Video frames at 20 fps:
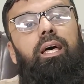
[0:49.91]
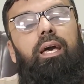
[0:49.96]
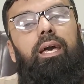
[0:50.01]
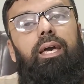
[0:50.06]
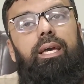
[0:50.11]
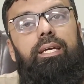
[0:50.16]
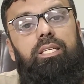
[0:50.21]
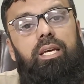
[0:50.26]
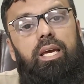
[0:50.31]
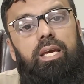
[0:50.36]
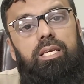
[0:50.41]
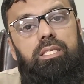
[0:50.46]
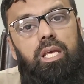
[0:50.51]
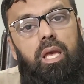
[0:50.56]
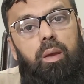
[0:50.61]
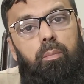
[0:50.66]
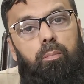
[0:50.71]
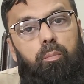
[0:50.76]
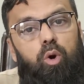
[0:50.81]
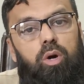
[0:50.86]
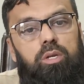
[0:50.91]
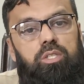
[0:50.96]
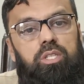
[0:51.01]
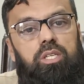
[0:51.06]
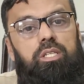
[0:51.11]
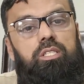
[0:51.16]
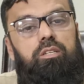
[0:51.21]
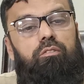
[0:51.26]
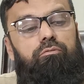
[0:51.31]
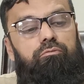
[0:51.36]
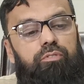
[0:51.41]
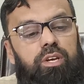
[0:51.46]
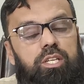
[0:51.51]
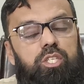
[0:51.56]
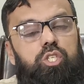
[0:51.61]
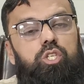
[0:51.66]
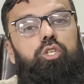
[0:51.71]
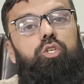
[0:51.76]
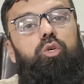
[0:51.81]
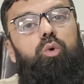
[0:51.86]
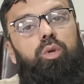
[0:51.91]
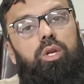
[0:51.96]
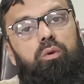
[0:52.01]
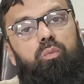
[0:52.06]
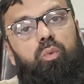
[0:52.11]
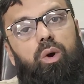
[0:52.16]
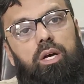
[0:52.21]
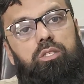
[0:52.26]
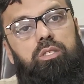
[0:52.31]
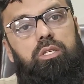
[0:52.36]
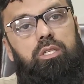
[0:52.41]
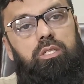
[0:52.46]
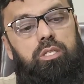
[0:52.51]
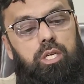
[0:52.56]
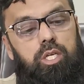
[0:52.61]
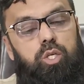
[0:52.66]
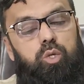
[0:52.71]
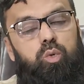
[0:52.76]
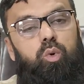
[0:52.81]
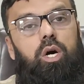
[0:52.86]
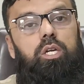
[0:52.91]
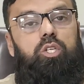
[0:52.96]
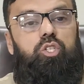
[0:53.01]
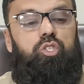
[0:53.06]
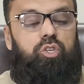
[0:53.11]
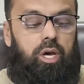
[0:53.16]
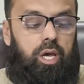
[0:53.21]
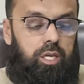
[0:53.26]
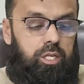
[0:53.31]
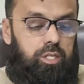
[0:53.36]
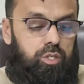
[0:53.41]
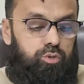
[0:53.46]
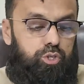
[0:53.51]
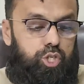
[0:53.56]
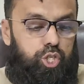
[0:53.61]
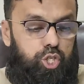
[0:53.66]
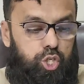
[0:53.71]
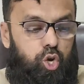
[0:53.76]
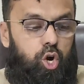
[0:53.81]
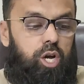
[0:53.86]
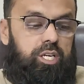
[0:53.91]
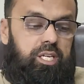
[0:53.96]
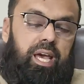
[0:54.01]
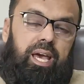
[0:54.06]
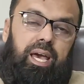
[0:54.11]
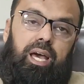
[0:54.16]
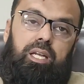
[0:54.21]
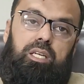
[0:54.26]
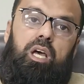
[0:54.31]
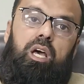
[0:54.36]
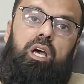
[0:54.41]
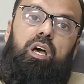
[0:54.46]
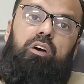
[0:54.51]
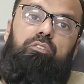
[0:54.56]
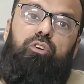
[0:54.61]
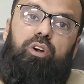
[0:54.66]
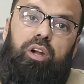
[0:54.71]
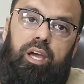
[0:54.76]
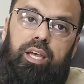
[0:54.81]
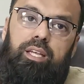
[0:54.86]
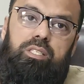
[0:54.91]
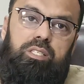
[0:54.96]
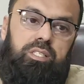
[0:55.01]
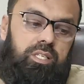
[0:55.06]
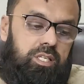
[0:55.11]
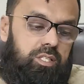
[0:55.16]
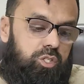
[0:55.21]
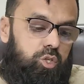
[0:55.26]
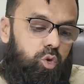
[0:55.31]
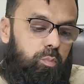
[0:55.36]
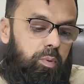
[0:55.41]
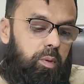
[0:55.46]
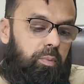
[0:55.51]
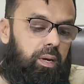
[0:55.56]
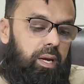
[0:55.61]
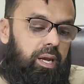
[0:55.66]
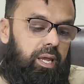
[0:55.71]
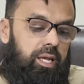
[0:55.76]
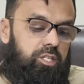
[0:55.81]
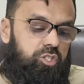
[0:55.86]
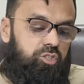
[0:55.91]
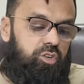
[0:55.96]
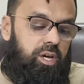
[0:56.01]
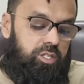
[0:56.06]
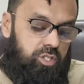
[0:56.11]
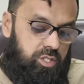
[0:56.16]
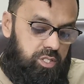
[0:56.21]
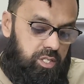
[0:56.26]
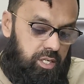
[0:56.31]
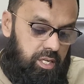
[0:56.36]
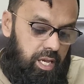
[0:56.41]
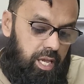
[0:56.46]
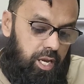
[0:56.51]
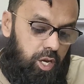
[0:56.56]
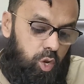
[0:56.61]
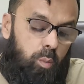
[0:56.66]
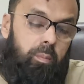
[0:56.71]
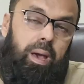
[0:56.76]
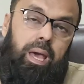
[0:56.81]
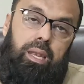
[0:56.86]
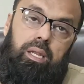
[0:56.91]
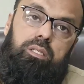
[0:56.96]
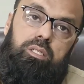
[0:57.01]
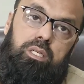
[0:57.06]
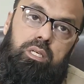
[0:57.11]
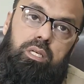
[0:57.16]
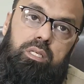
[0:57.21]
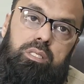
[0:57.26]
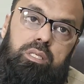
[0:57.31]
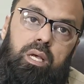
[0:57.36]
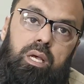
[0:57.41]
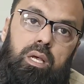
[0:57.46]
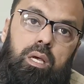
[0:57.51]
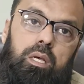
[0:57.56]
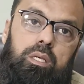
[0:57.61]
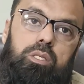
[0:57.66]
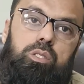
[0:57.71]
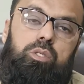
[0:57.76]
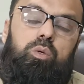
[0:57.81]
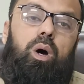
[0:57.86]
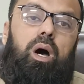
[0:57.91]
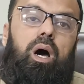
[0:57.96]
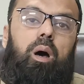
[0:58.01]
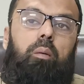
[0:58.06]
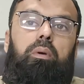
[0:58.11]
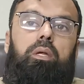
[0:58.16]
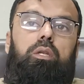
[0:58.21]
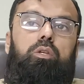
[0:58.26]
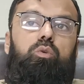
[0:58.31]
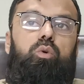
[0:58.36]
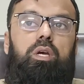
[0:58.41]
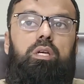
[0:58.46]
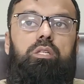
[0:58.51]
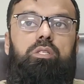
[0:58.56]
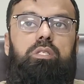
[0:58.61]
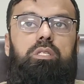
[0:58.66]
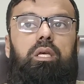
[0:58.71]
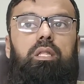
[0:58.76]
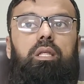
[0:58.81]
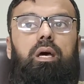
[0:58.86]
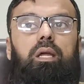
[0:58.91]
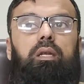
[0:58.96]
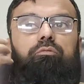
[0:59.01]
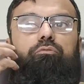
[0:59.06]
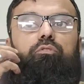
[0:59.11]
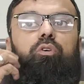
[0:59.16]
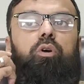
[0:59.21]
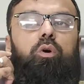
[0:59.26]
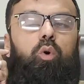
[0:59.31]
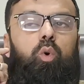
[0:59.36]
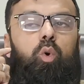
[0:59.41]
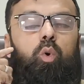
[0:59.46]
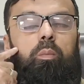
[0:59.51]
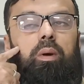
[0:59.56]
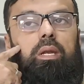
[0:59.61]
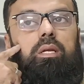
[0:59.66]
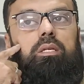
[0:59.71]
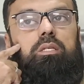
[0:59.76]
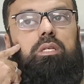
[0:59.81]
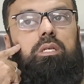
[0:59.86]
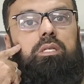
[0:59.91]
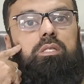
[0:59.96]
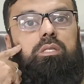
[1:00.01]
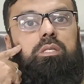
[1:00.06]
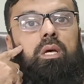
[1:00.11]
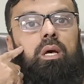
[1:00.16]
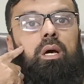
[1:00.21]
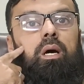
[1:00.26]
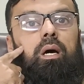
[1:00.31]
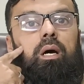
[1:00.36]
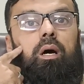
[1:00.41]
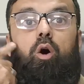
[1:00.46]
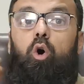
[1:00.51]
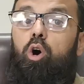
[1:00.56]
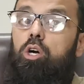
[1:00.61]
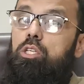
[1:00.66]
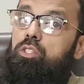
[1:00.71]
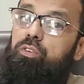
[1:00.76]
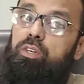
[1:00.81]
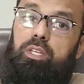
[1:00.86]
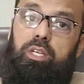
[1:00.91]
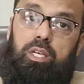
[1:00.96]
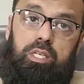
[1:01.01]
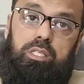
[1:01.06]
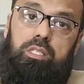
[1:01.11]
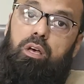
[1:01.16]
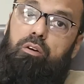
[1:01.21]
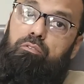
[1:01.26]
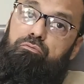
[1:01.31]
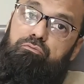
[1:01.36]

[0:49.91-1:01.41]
it is important which university you are trying to shot at. For instance, you people are interested in humanities, so you can say that for humanities, Oxford is a